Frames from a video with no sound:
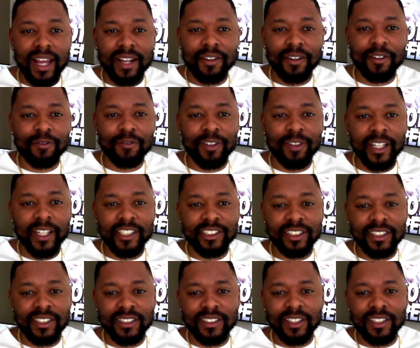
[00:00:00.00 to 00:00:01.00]
of
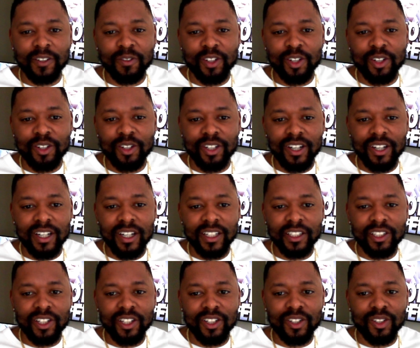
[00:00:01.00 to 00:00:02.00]
inflation and stuff going on,
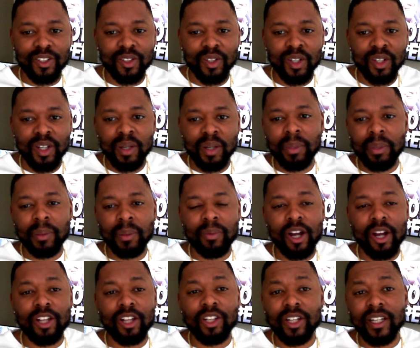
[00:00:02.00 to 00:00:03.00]
you know, people
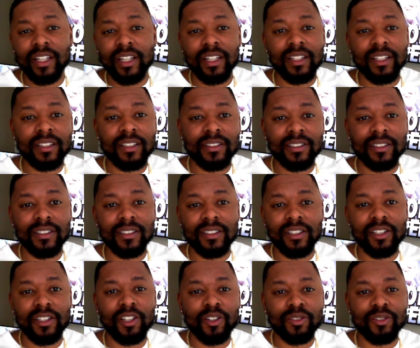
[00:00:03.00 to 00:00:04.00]
are looking to,
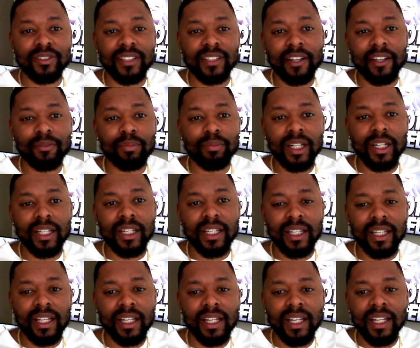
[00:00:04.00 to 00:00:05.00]
you know, save
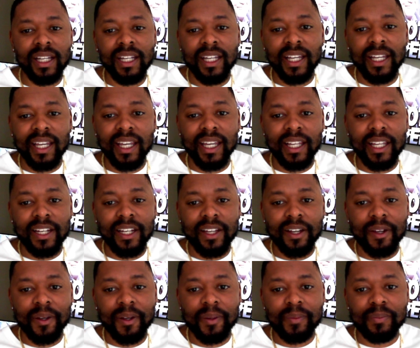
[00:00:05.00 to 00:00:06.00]
money and,
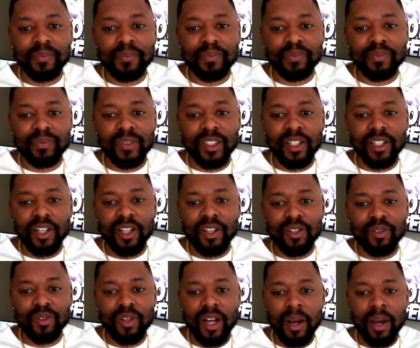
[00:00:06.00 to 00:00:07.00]
you
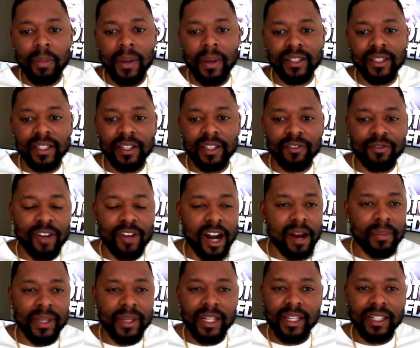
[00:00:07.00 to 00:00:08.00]
know, help out the
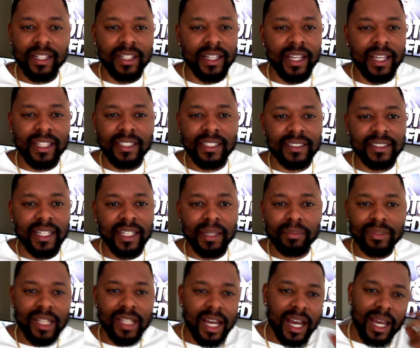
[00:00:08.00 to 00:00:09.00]
environment and at the same
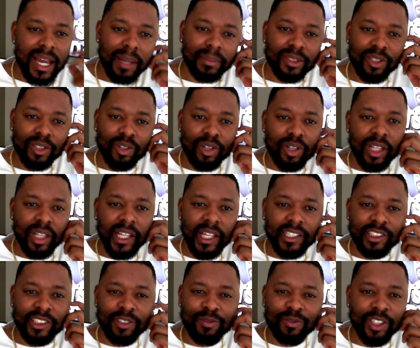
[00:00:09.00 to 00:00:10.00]
time. So
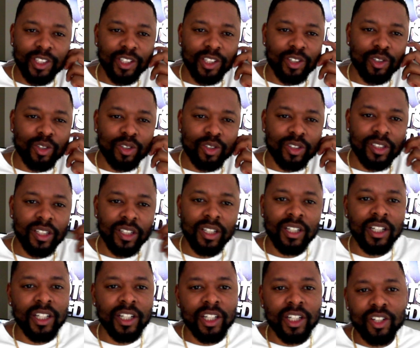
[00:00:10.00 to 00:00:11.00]
electric vehicles,
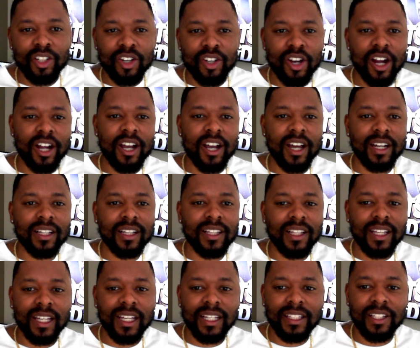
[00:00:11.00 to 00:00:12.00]
you know, are kind of
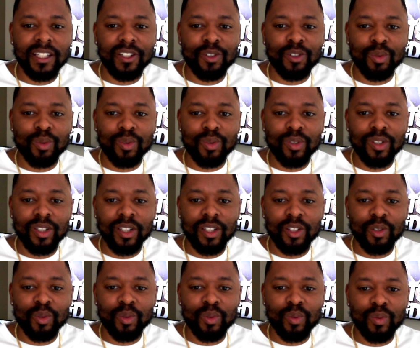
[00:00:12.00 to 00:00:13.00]
like the
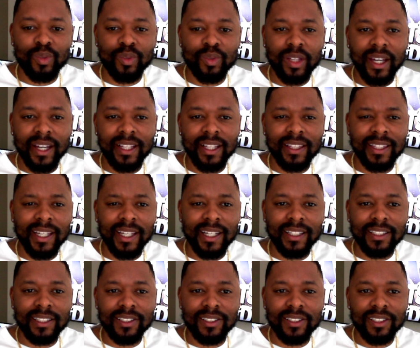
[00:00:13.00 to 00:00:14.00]
new like thing
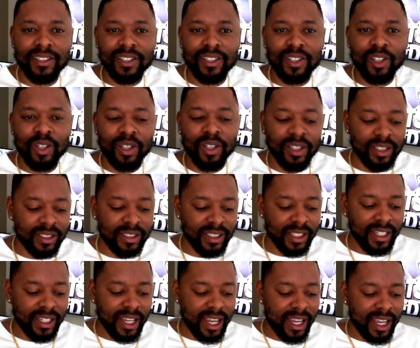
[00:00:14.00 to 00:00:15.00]
to get.